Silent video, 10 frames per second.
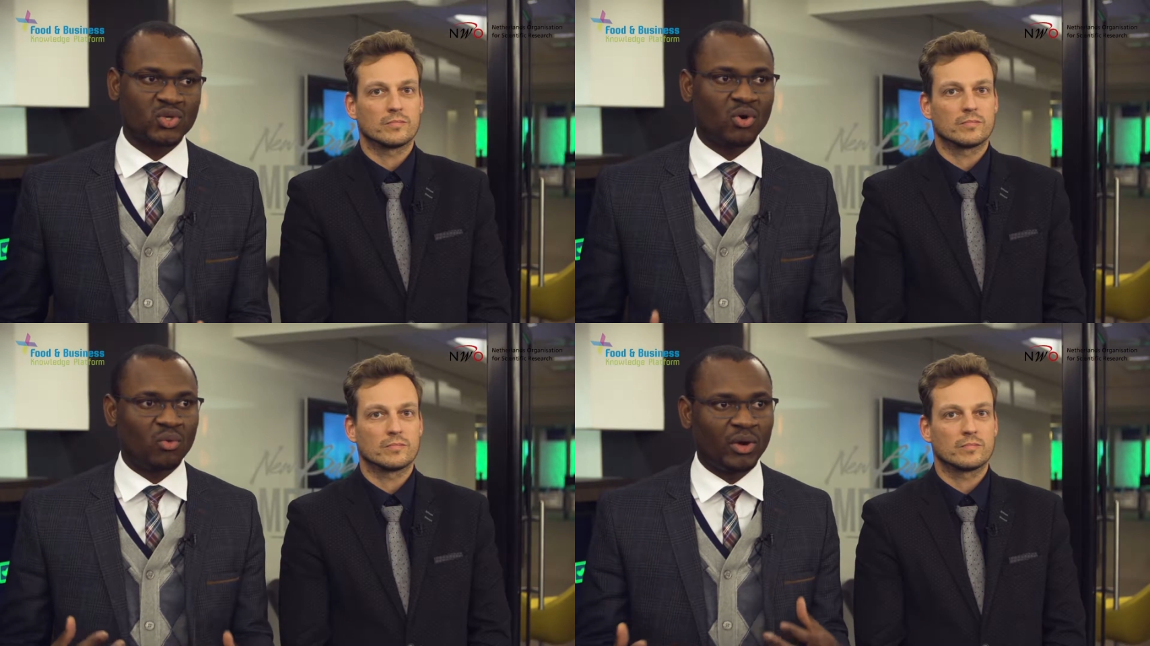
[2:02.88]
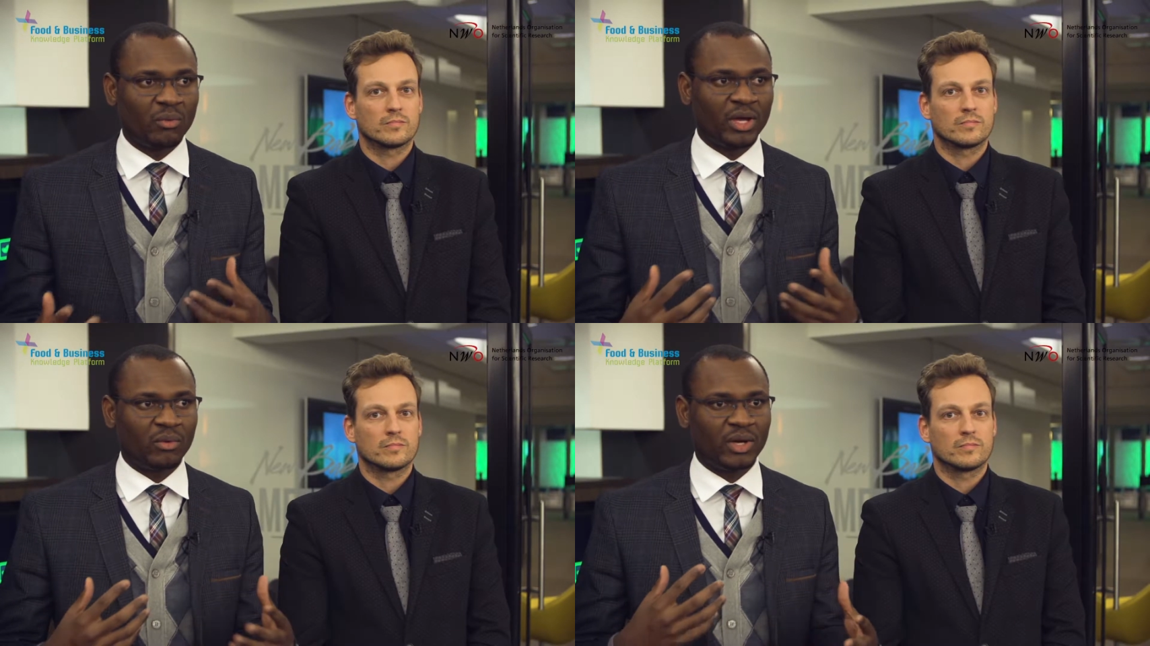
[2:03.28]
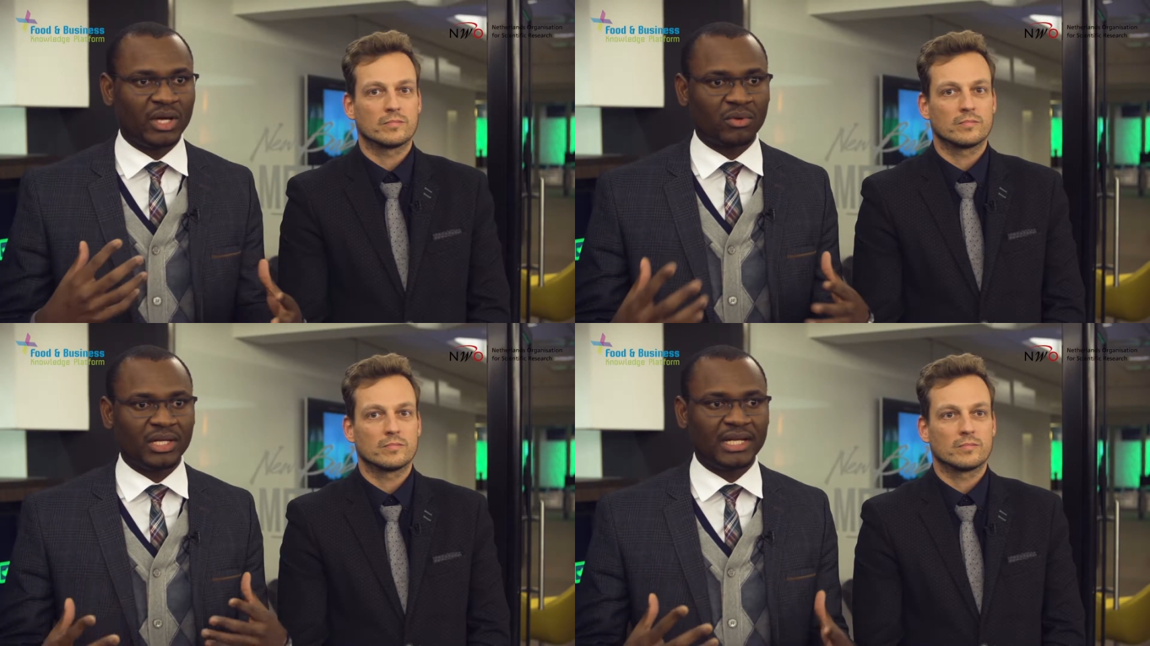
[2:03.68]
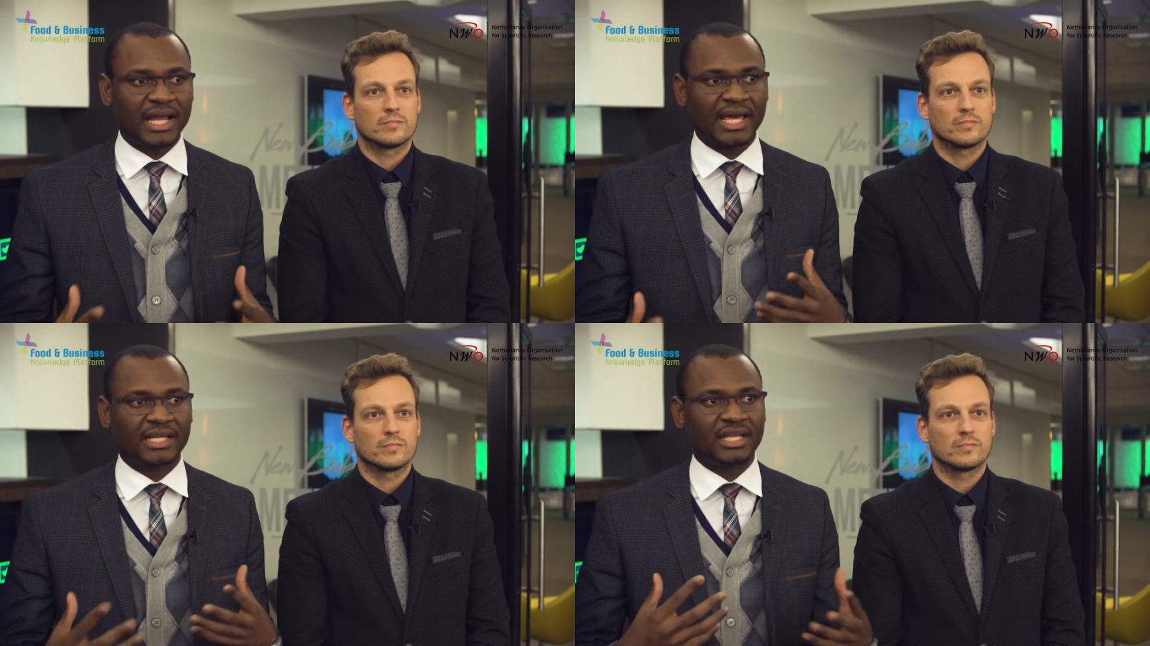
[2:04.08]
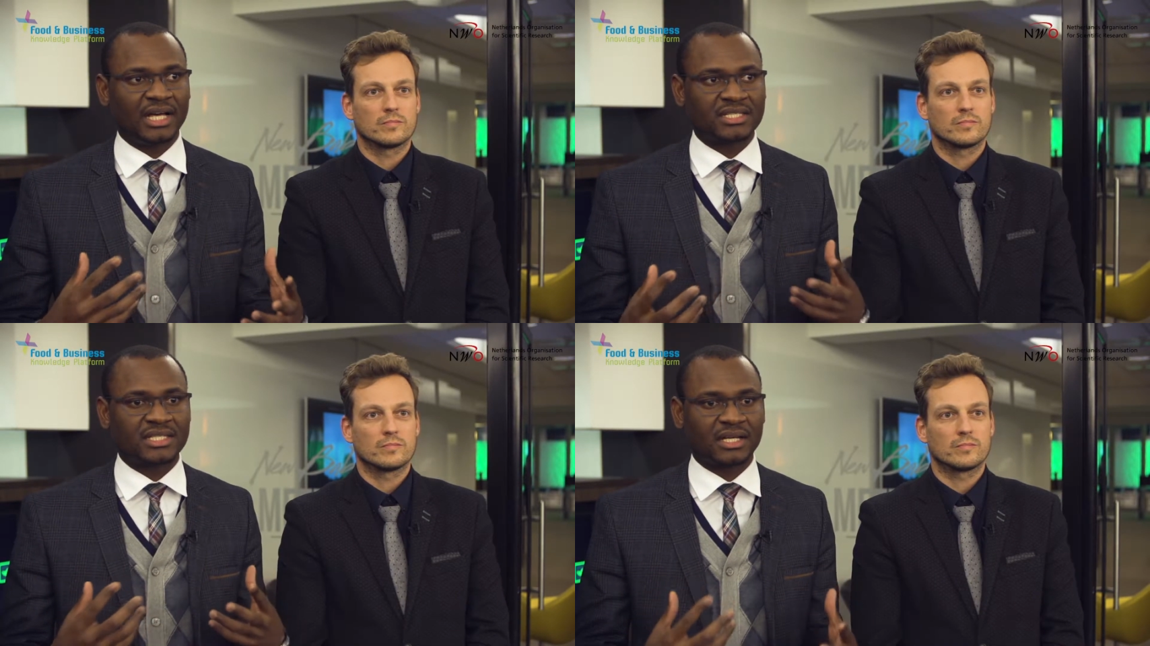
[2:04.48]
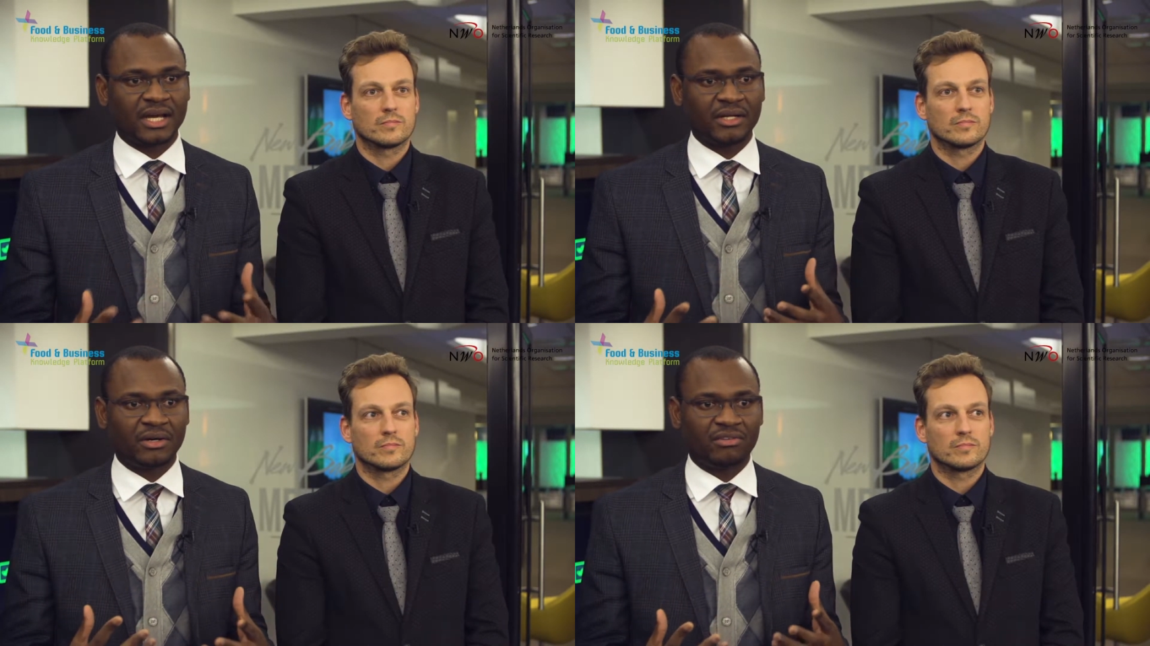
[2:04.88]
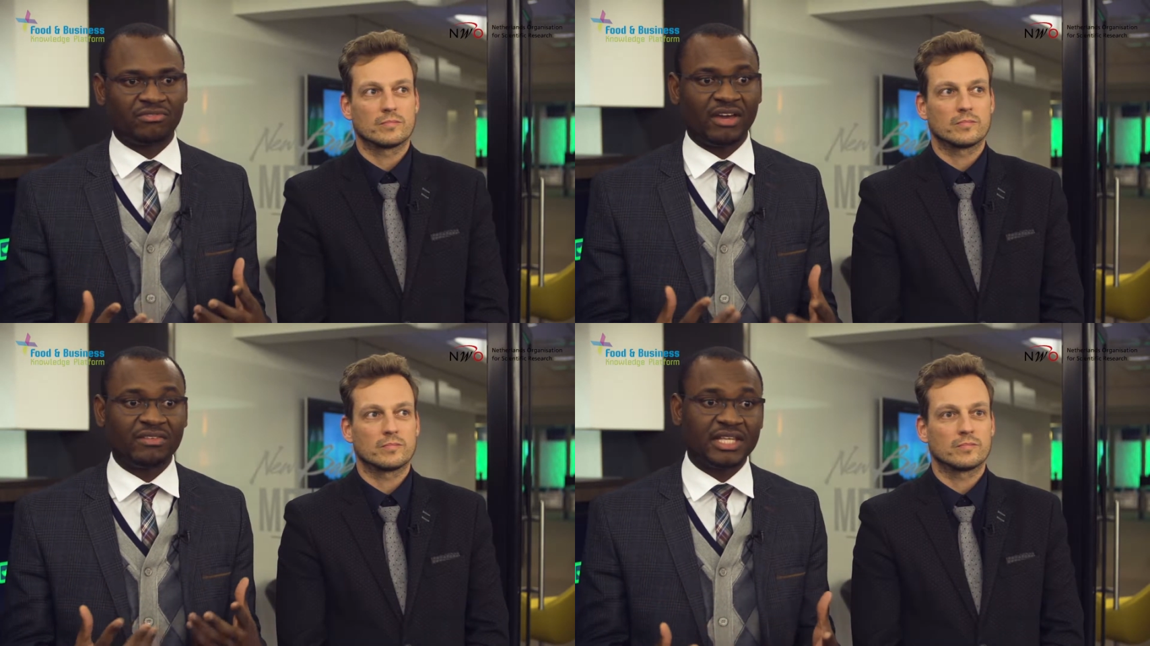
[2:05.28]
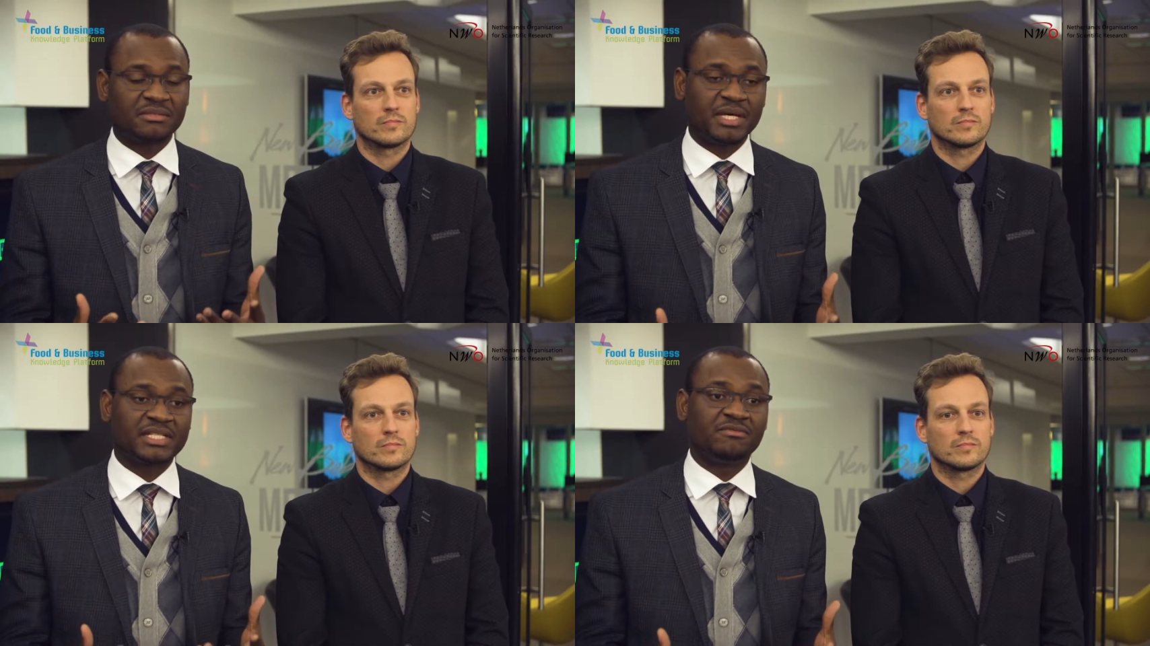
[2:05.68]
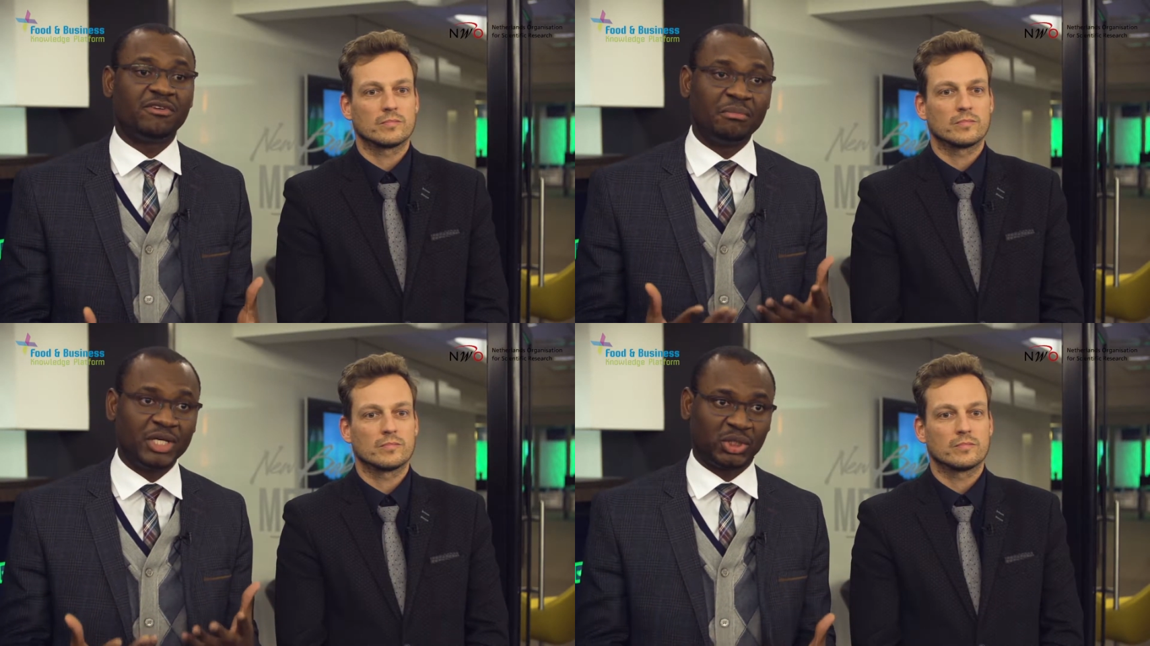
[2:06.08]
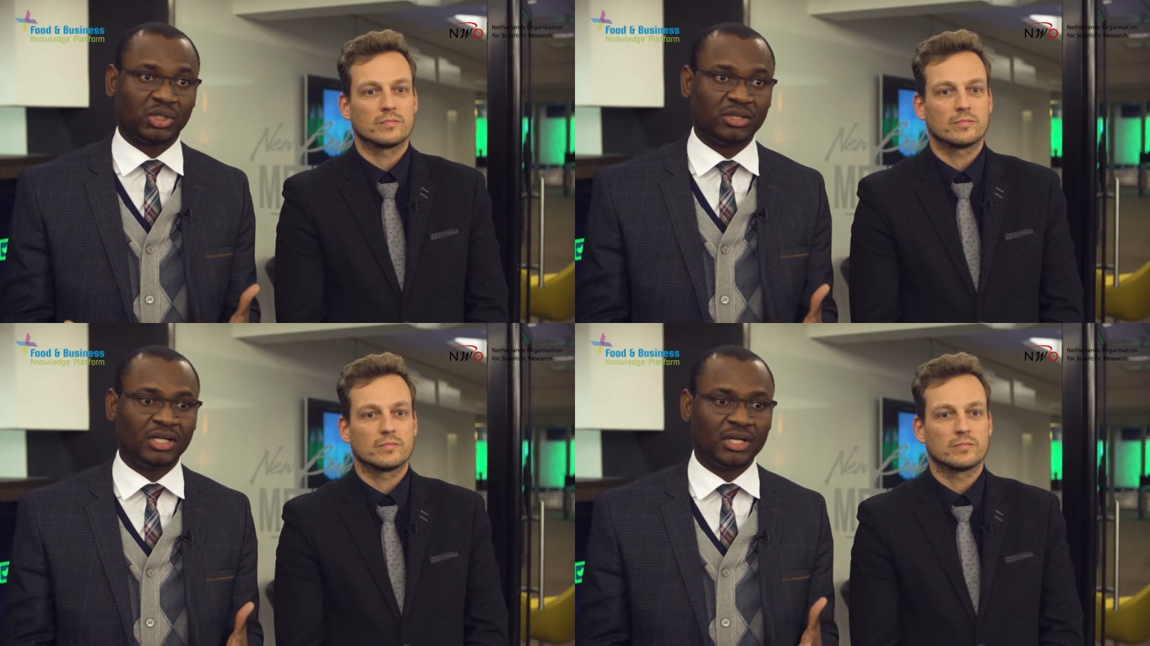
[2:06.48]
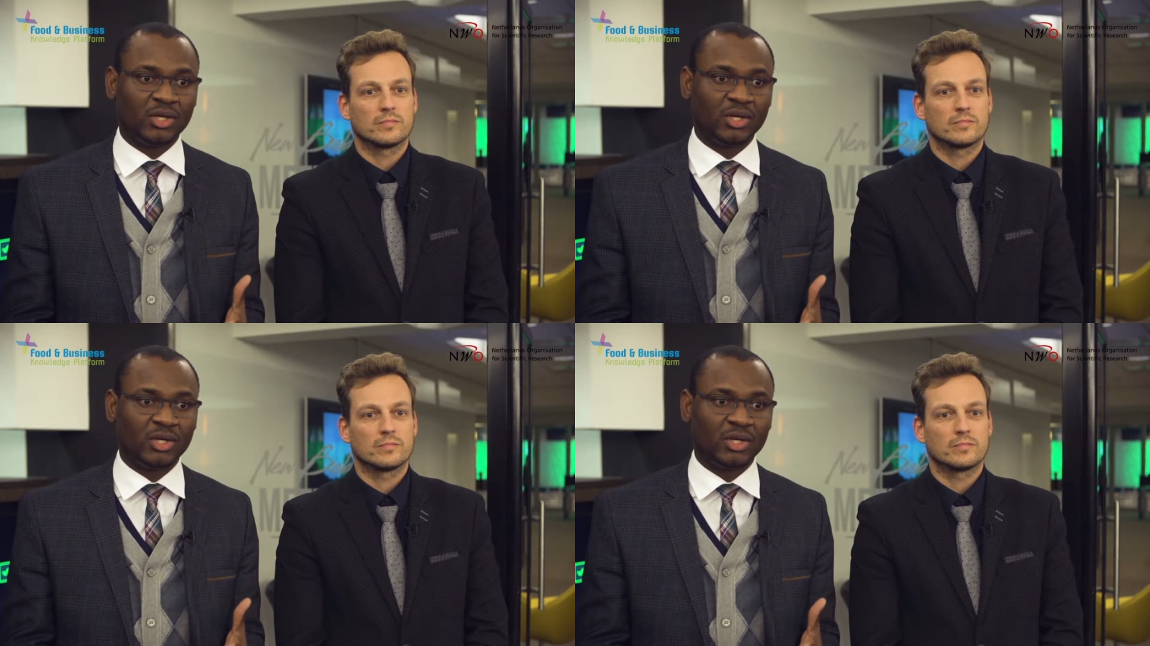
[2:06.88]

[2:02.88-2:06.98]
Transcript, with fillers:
Speaker 1: So we, we, we really like that kind of evidence-based information